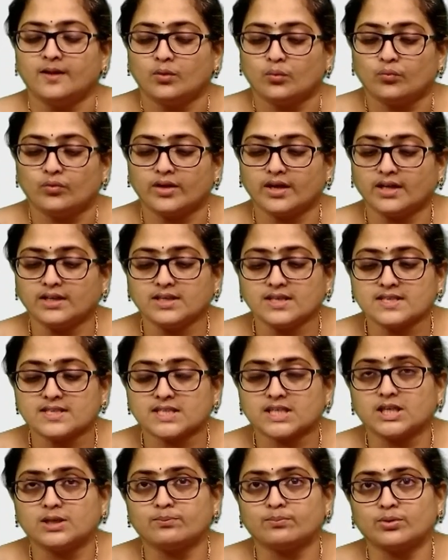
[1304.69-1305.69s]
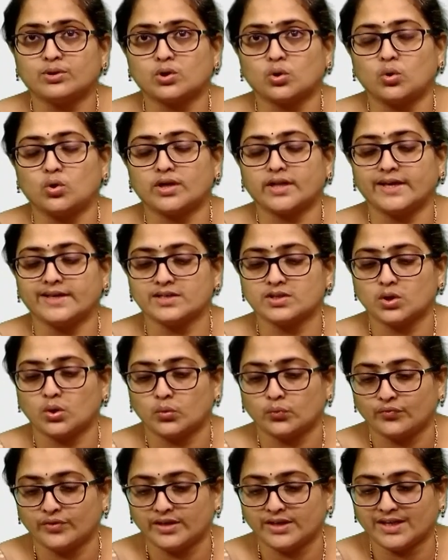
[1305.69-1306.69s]
Vi is the input voltage,
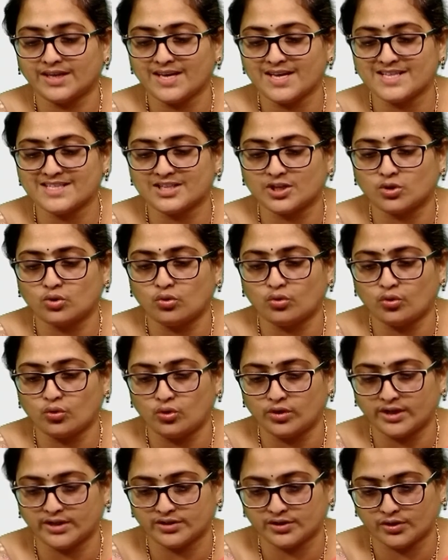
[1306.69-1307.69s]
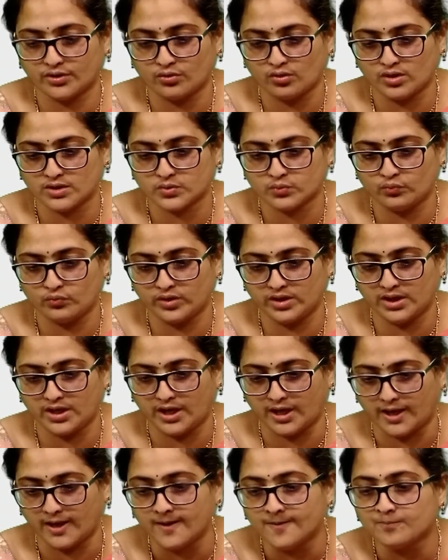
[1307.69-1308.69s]
Va is the node voltage across
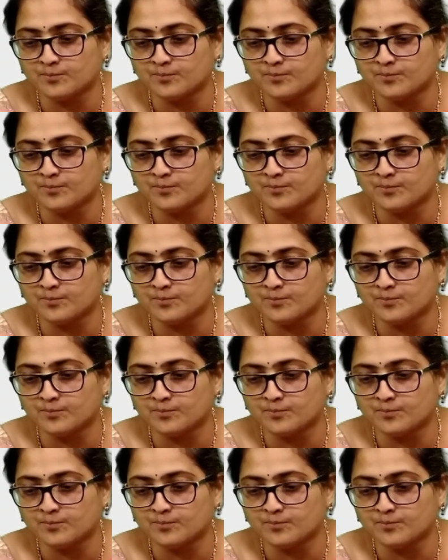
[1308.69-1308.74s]
Va,